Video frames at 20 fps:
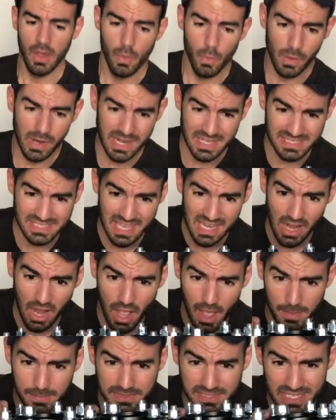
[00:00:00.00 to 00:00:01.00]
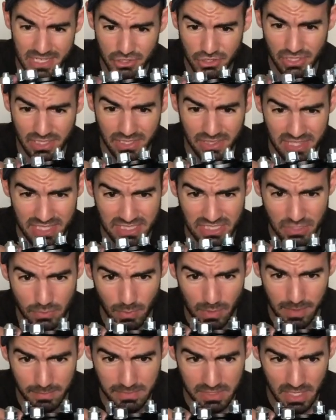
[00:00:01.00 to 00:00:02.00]
When I said hub-centric, this is
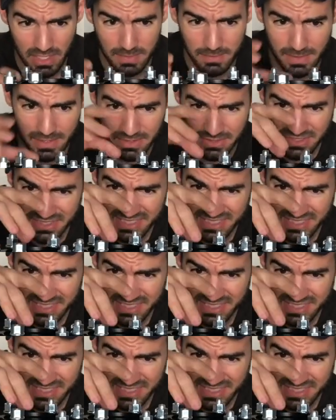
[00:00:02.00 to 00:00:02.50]
what I'm talking about.